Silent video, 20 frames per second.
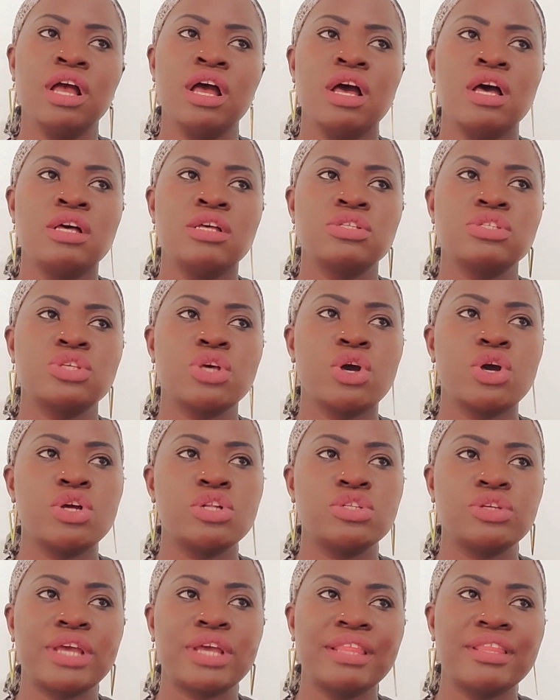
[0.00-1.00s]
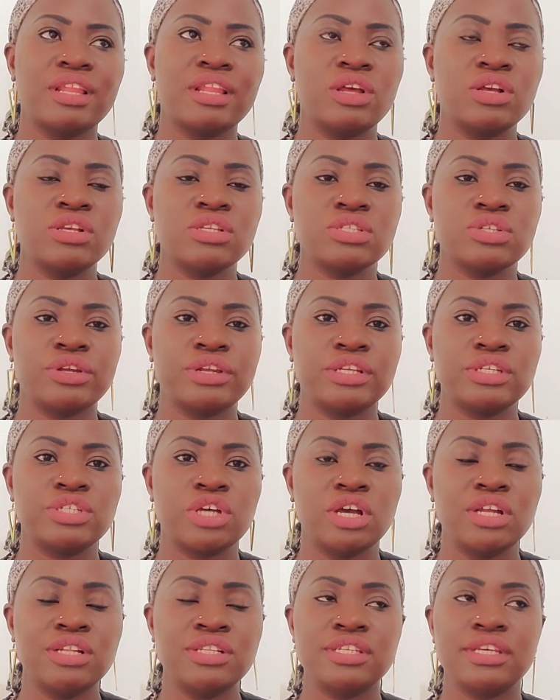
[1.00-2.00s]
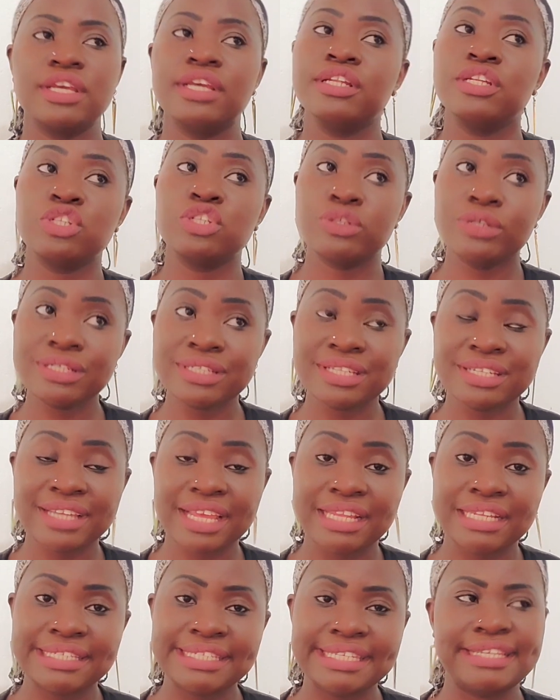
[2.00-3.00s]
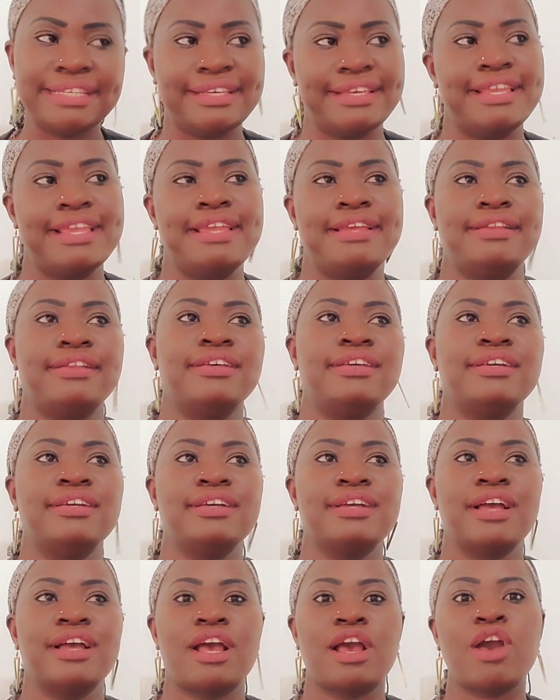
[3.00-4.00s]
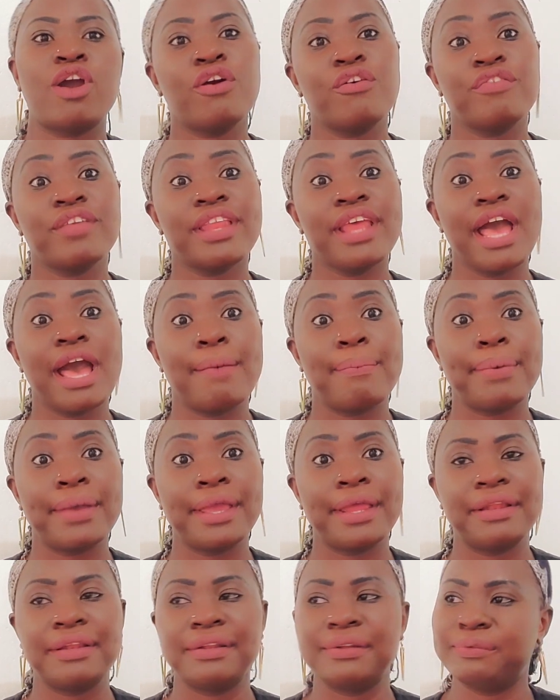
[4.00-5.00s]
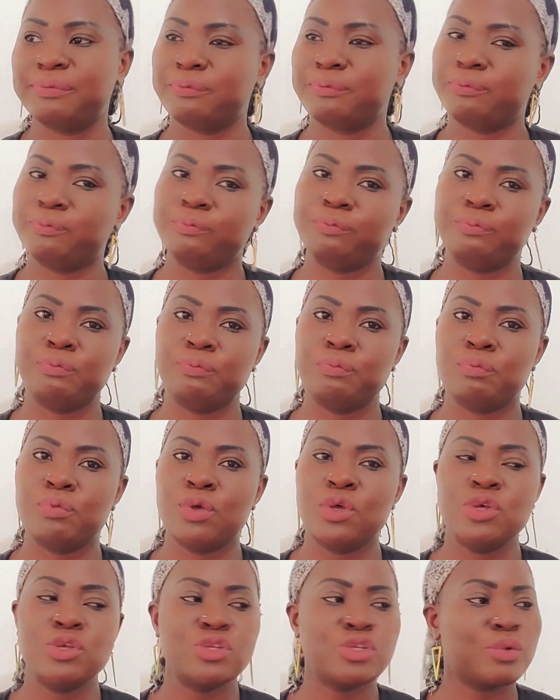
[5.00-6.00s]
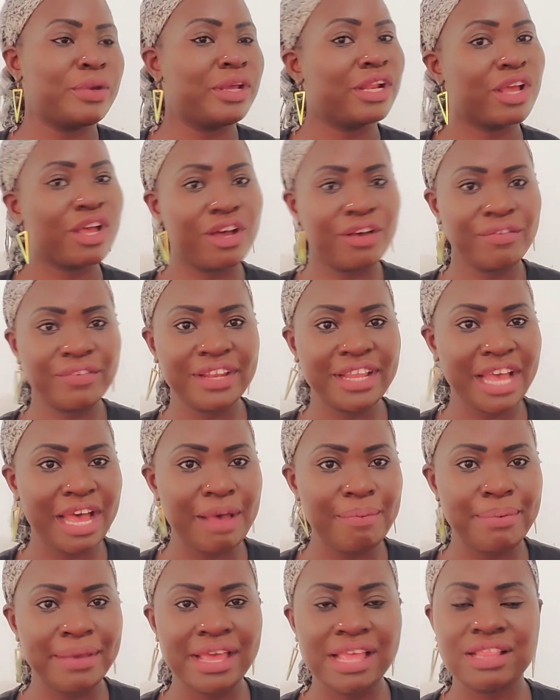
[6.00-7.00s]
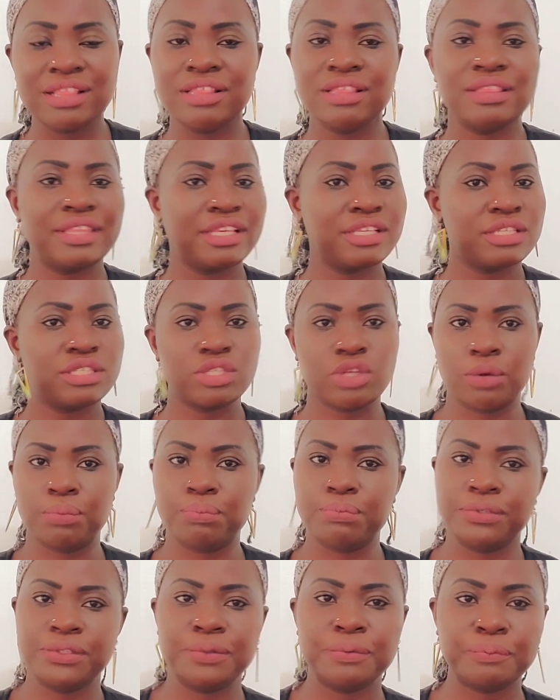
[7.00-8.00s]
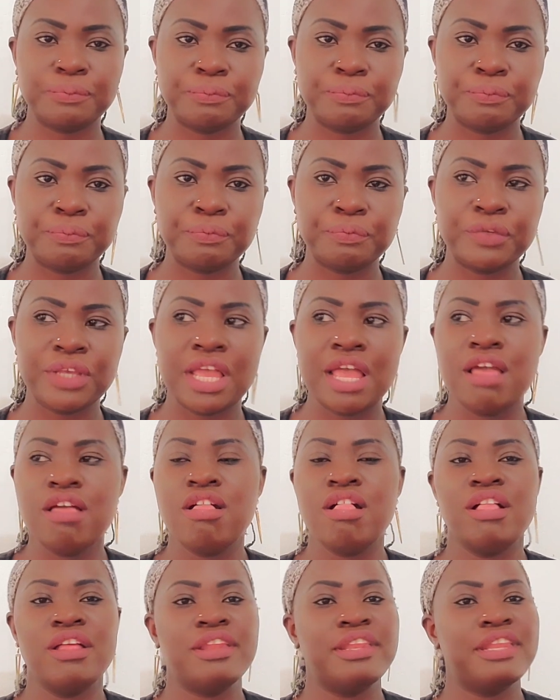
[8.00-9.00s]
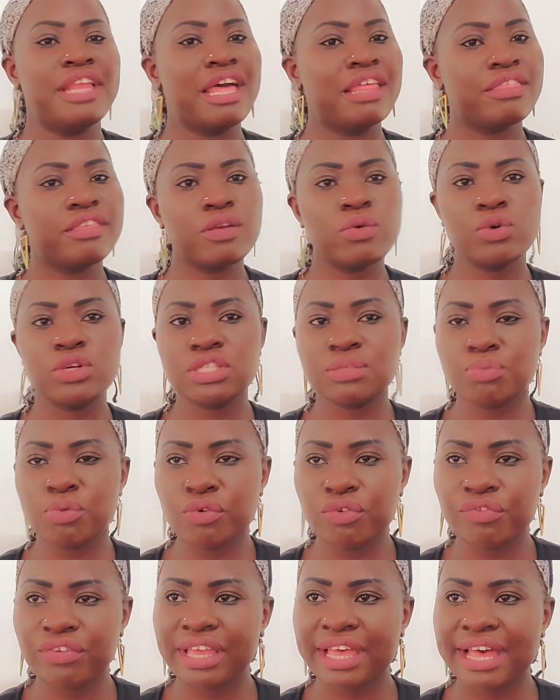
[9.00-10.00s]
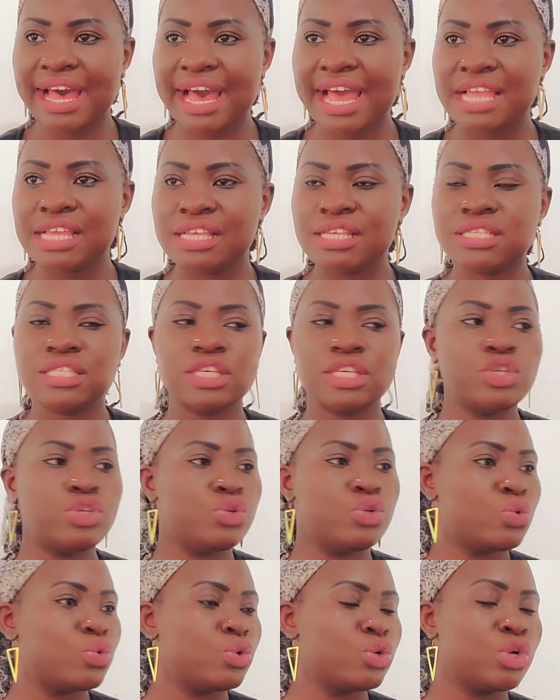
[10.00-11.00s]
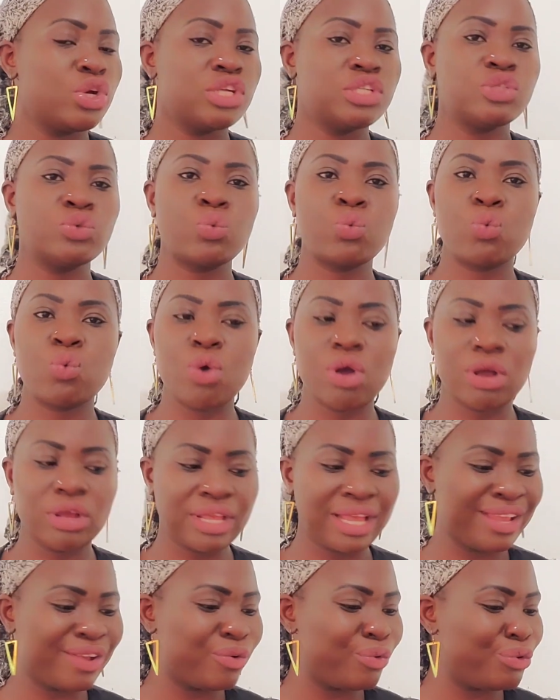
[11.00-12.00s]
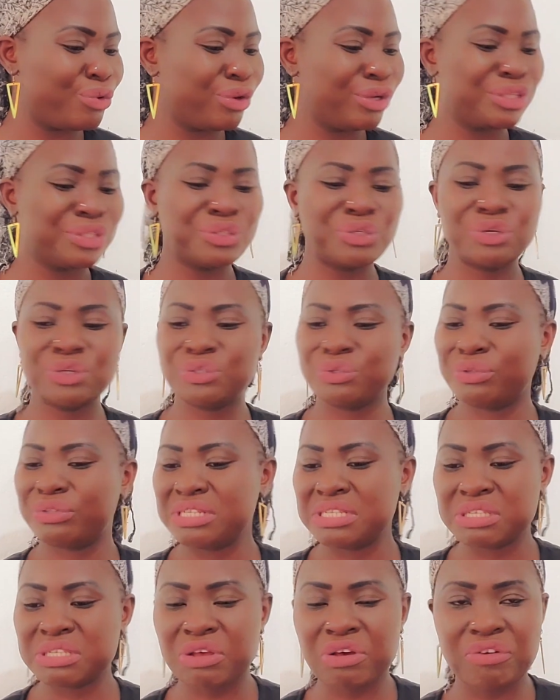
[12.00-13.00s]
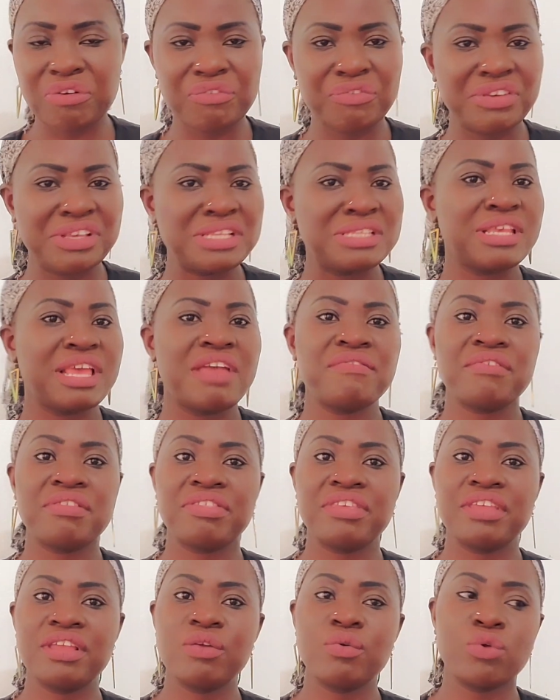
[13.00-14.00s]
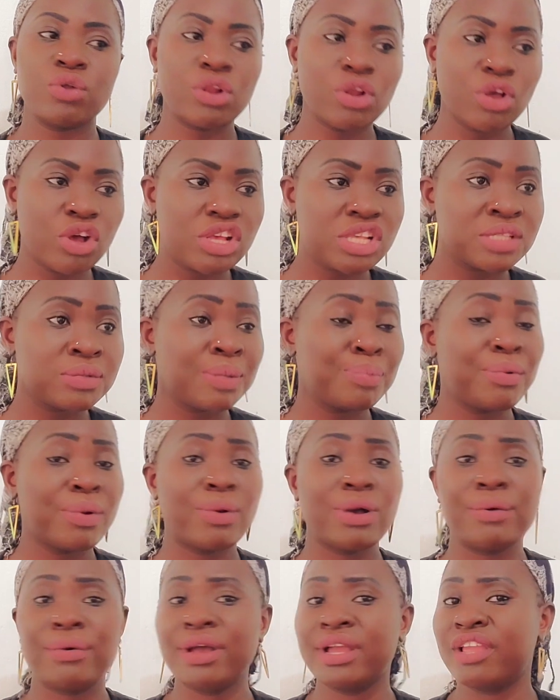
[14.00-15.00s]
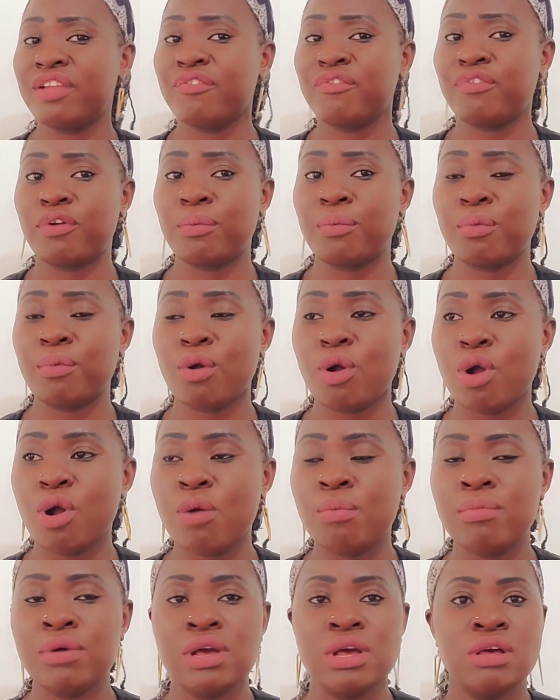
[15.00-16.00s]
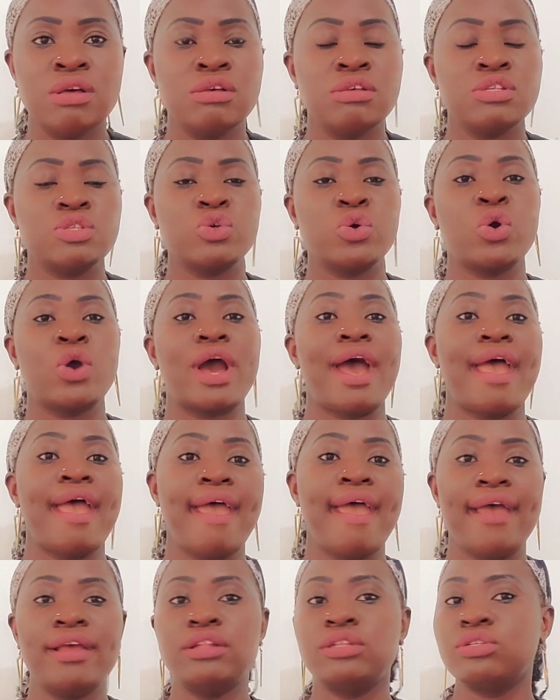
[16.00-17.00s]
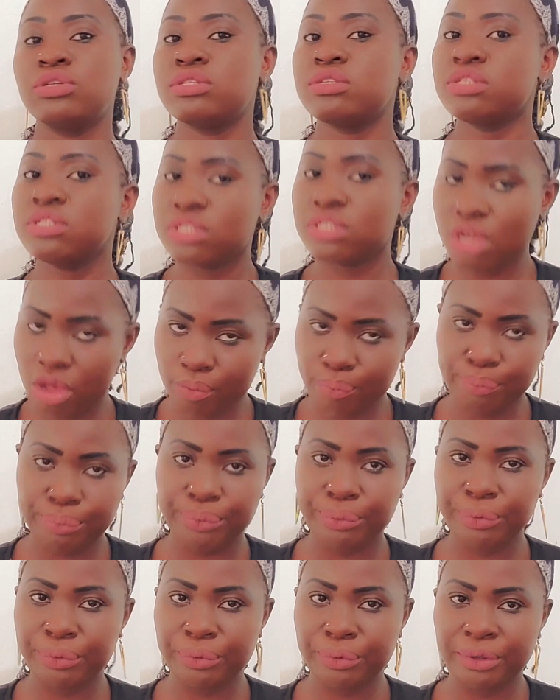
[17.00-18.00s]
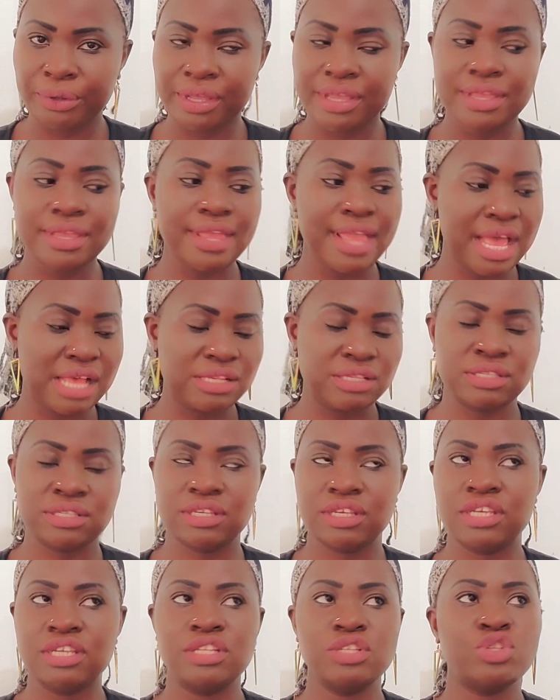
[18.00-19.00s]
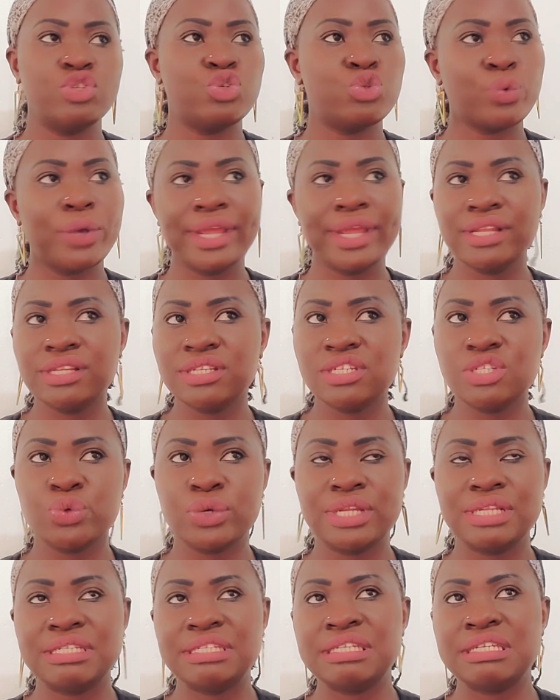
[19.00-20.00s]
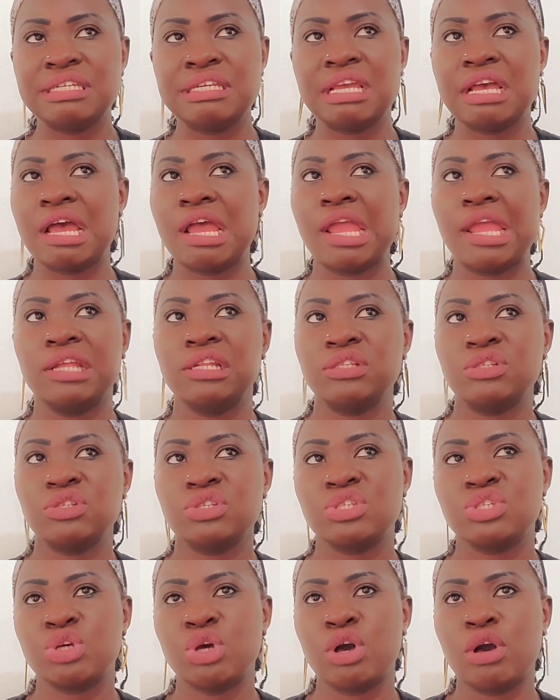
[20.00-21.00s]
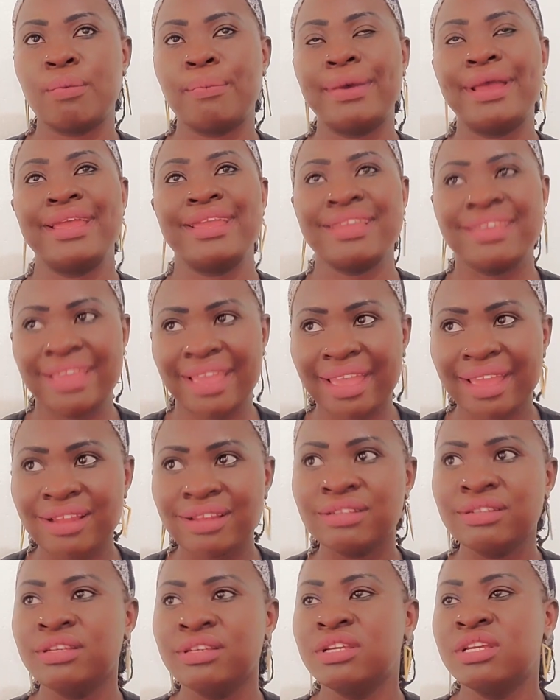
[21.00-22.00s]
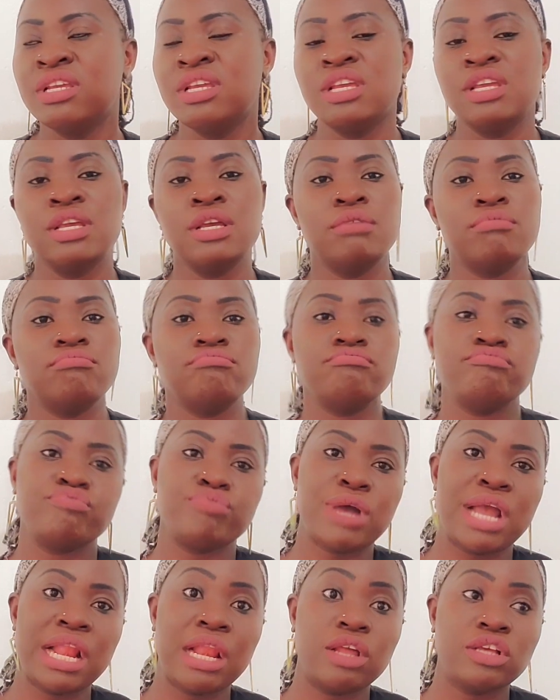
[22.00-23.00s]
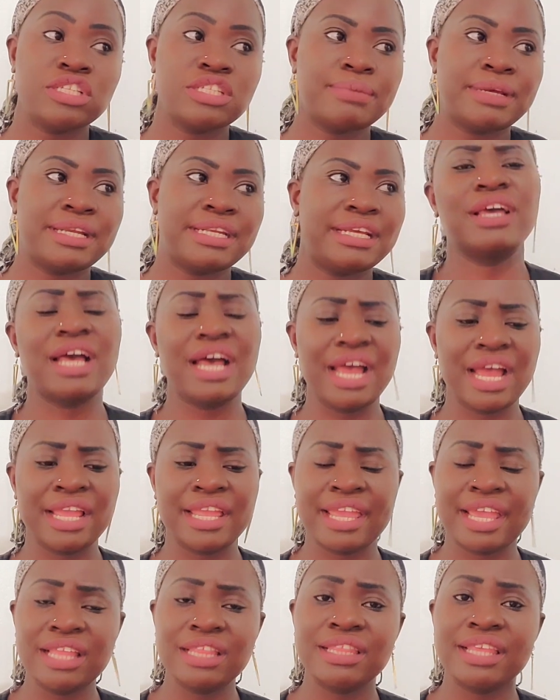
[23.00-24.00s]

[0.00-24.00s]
So to cut the long story short, 2019 again, COVID happened. So when COVID happened, things stopped. Nothing was moving, guys. I could not go to this office. Everything closed. People were working from home. So I had to stop. Yes, in 2020 I had to stop again. I lost my dad again.